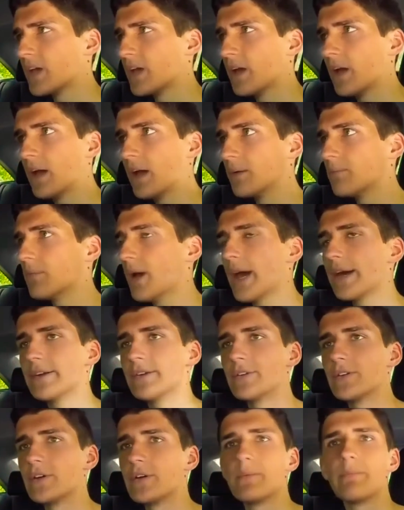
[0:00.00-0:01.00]

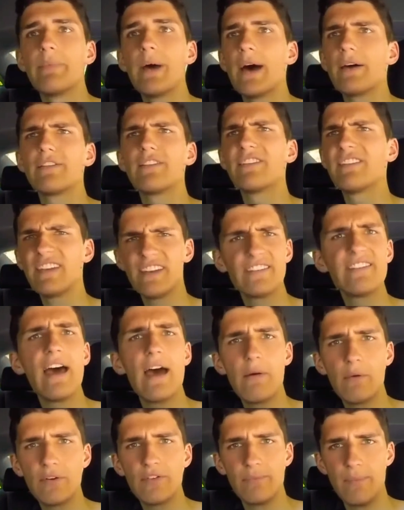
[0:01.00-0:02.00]
don't know, about 6
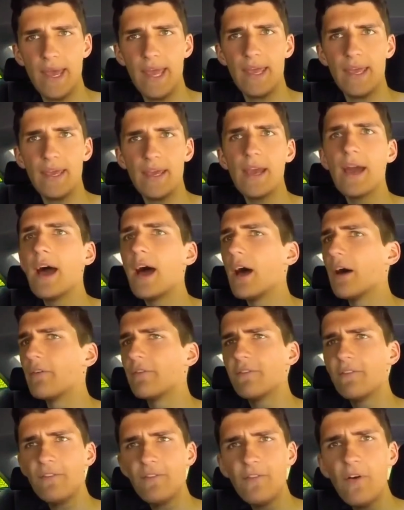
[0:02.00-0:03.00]
hours making a
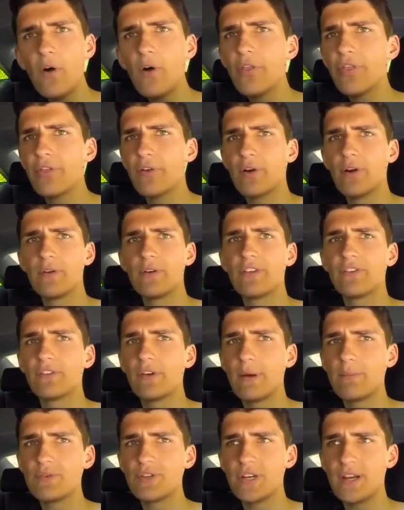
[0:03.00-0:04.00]
full thorough
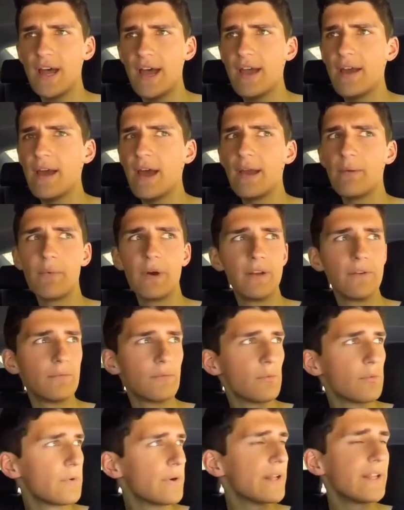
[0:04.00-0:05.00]
description. I went
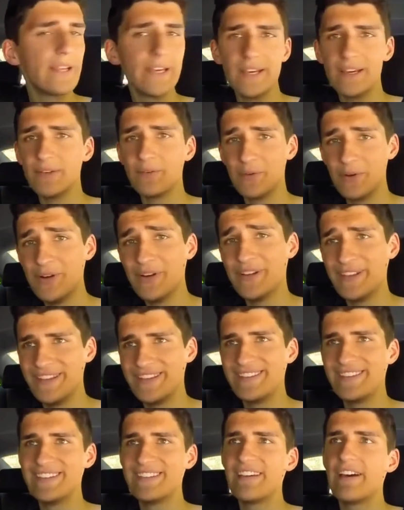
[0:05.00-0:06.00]
really
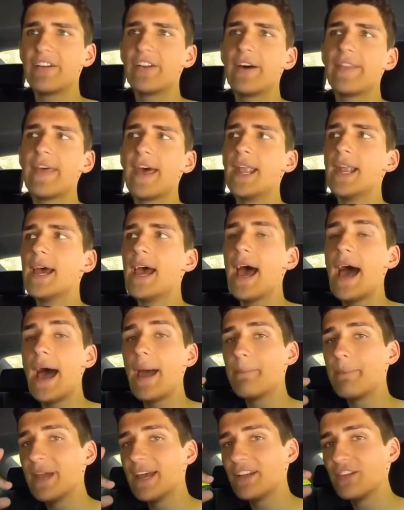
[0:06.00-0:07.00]
detailed on that. I
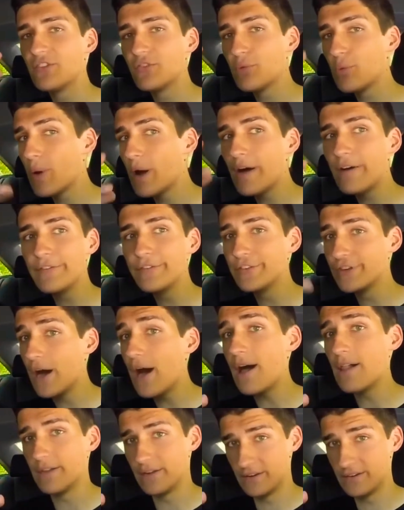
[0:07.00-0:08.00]
paid
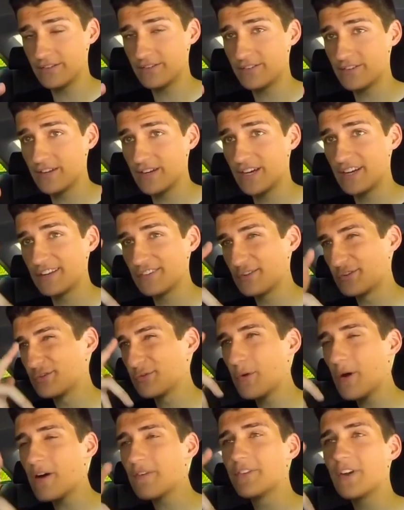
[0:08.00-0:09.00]
$12, so
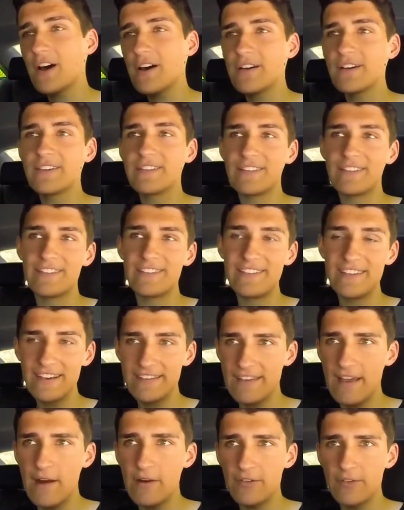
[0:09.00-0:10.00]
$12 and
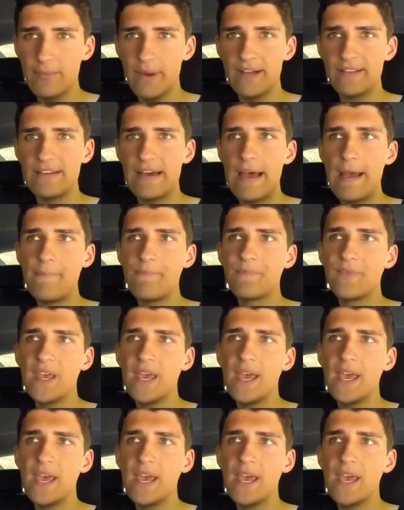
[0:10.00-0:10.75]
6 hours of my time.